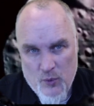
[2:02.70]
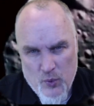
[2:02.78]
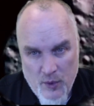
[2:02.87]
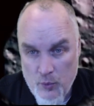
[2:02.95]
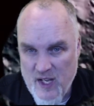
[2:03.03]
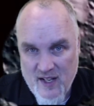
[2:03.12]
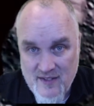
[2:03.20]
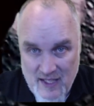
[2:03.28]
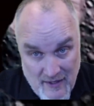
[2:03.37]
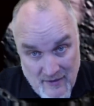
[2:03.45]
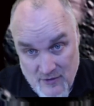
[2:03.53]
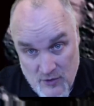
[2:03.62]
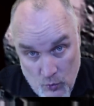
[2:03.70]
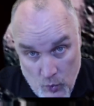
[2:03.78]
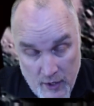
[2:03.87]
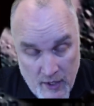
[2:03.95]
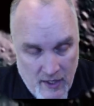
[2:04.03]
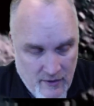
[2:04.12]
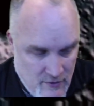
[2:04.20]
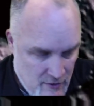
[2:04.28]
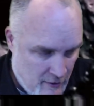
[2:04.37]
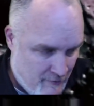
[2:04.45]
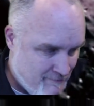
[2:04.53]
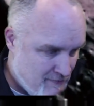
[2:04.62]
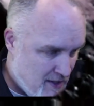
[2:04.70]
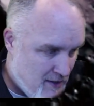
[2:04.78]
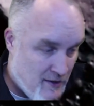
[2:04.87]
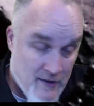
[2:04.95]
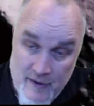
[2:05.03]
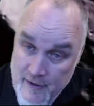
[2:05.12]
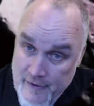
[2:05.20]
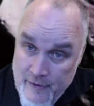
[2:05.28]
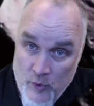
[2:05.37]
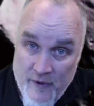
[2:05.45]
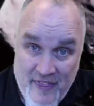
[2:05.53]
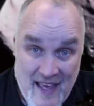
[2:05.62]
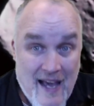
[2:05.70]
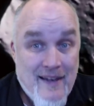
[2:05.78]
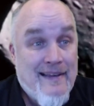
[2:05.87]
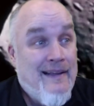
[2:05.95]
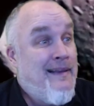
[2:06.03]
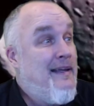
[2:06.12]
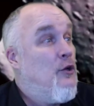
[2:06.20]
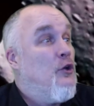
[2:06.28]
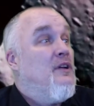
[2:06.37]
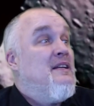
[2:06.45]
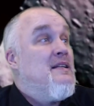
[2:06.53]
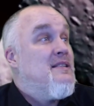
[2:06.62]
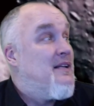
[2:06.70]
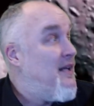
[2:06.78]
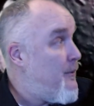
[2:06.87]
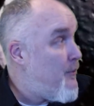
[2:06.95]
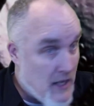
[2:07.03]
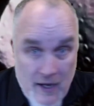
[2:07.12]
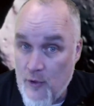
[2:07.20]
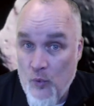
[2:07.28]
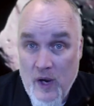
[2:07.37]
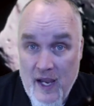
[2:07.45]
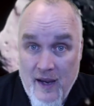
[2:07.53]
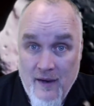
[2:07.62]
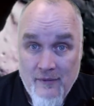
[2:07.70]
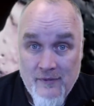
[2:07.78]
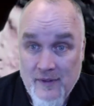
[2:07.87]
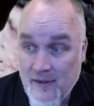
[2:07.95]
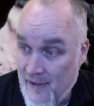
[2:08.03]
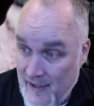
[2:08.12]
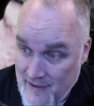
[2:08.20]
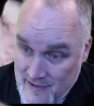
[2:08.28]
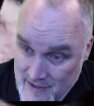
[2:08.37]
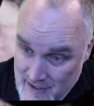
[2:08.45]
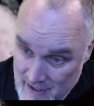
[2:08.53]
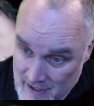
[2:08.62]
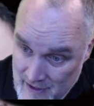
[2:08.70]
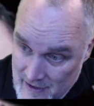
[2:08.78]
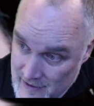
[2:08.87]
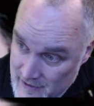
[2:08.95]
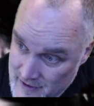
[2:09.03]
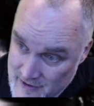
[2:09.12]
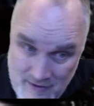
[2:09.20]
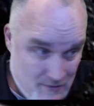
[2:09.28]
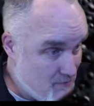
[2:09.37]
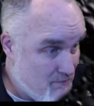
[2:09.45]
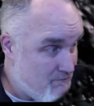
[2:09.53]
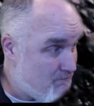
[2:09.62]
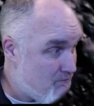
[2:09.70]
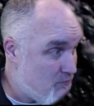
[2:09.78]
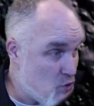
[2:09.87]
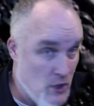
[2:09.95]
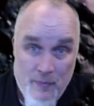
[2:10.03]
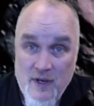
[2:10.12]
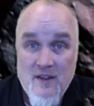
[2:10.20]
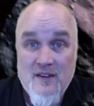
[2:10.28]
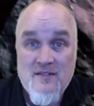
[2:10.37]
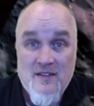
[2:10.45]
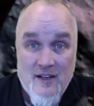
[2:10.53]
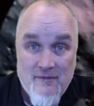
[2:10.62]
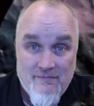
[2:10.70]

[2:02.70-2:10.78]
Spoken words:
reread a sentence or whatnot. So with that little disclaimer out of the way, let's jump into this thing.